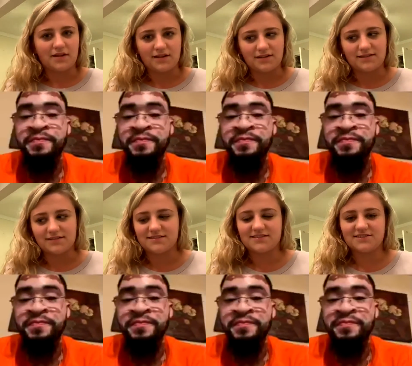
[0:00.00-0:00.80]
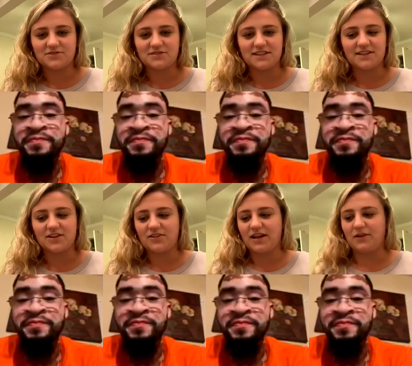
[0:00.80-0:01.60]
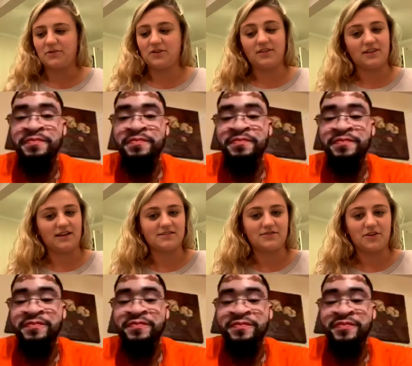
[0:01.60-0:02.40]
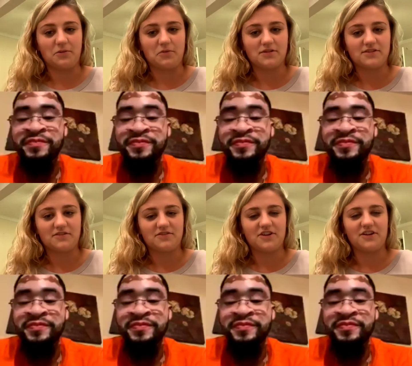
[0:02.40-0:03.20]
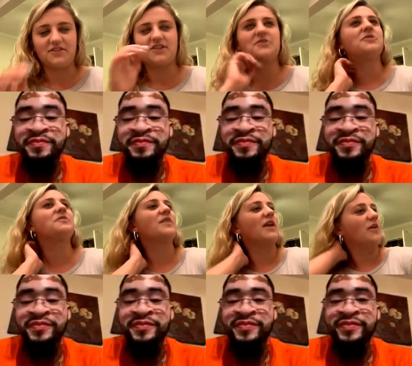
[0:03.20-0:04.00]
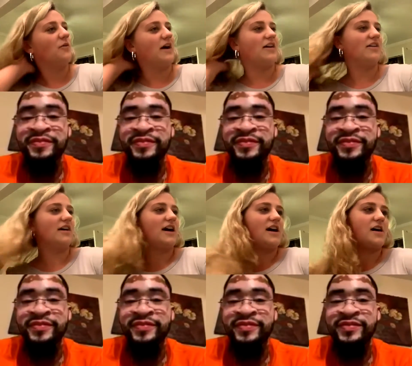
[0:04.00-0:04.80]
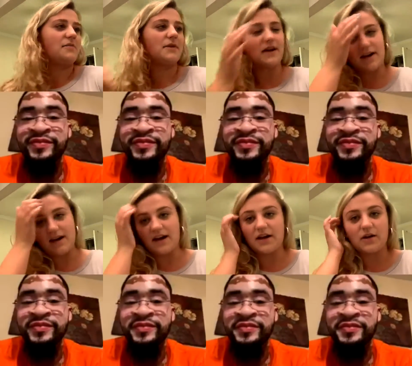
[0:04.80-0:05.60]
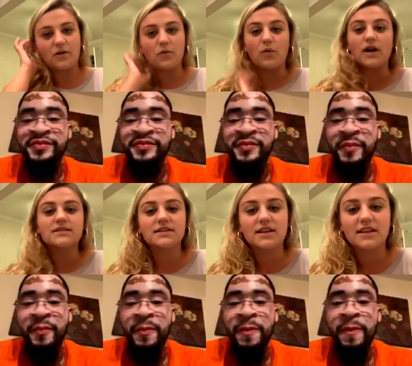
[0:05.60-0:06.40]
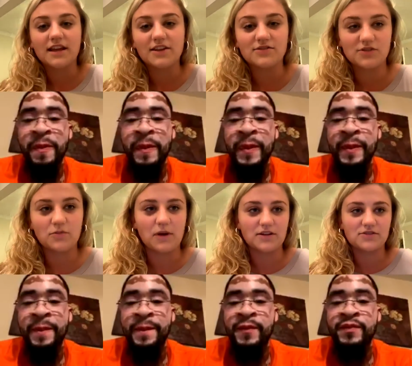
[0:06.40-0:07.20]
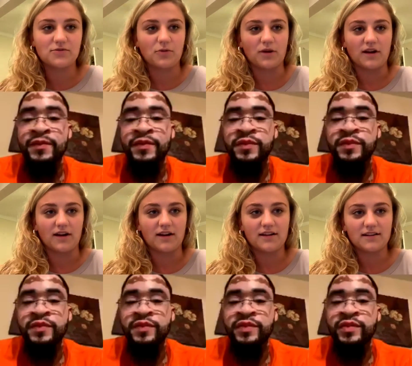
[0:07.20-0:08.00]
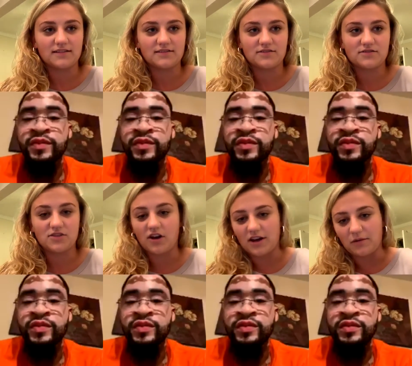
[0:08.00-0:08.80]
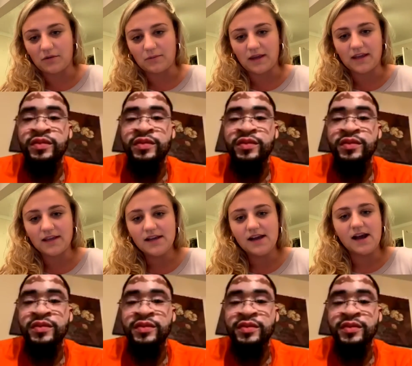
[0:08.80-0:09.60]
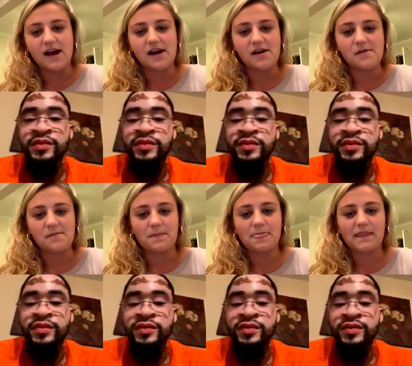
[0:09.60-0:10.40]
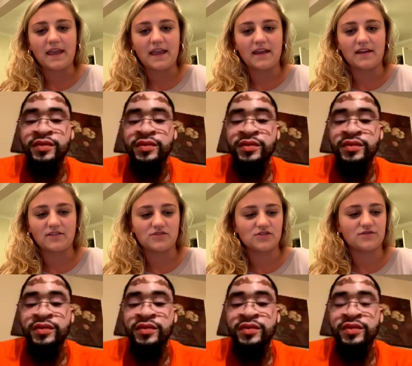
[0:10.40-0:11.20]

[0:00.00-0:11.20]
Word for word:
Speaker 1: Gosh, that's so sick. Okay, well, that's very impressive. Very, very cool. Well, um, I want to thank you so much for talking with me um, and just for